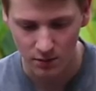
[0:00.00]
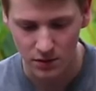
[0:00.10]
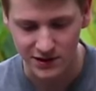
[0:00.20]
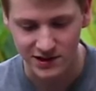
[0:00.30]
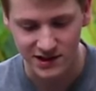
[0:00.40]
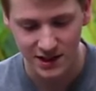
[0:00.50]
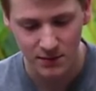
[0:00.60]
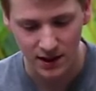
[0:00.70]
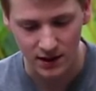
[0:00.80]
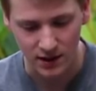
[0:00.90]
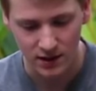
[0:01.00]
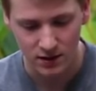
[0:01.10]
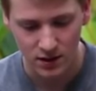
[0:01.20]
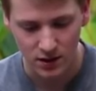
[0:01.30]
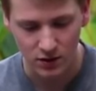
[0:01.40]
but seemingly
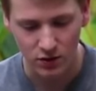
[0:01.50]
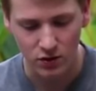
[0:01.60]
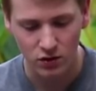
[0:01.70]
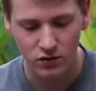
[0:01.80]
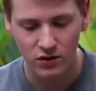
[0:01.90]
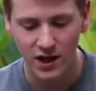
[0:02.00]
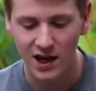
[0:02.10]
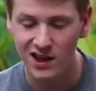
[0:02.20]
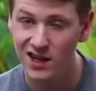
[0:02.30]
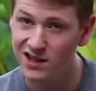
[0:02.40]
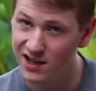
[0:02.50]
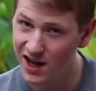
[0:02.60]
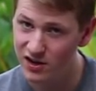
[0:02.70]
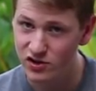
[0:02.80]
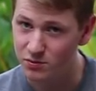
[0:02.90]
you're not doing anything
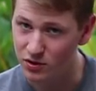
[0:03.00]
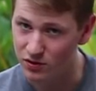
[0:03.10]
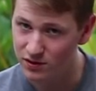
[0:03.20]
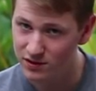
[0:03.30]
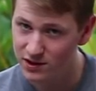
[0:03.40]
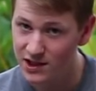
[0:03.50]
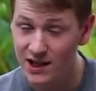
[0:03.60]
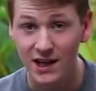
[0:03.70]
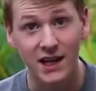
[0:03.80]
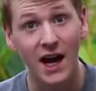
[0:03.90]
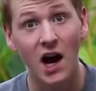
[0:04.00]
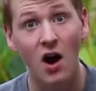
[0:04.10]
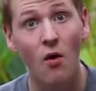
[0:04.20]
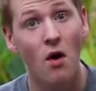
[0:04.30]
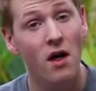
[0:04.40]
tangible.
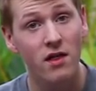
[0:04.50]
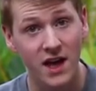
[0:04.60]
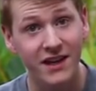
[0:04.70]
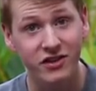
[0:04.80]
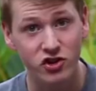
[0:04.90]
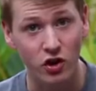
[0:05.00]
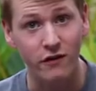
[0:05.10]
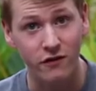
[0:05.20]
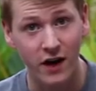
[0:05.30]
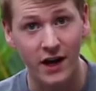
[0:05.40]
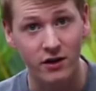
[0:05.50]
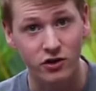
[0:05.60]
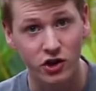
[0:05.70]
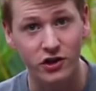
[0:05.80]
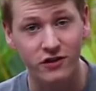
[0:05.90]
Now, that's shot fired.
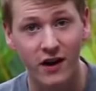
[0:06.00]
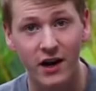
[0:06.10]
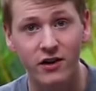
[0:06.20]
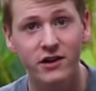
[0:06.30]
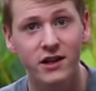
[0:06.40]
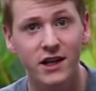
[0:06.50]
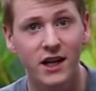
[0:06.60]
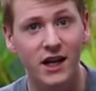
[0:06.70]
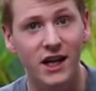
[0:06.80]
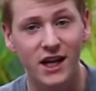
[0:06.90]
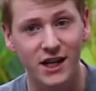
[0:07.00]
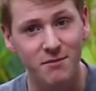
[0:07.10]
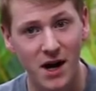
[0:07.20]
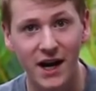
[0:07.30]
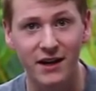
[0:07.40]
shots fired,
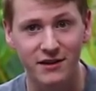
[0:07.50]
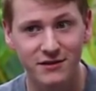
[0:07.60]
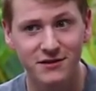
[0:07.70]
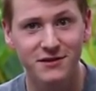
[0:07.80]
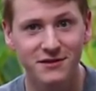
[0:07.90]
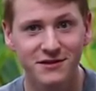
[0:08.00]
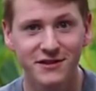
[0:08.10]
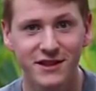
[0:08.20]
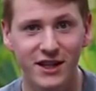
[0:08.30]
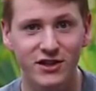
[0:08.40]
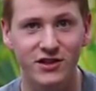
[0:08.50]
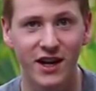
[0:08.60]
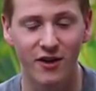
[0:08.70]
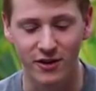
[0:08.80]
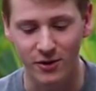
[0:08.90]
in my
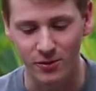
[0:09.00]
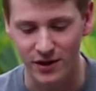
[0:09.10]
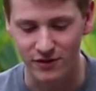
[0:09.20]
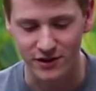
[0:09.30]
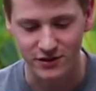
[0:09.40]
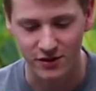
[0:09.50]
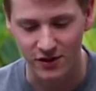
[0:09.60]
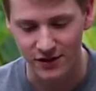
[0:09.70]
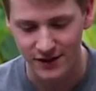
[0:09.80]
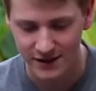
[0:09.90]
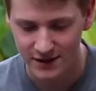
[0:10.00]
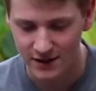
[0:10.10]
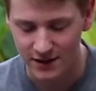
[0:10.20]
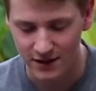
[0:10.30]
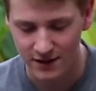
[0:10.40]
dictionary or whatever it's called.
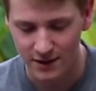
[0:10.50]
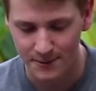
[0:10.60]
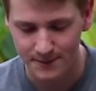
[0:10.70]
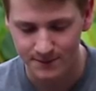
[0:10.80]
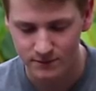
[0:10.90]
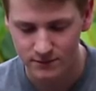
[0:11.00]
Um,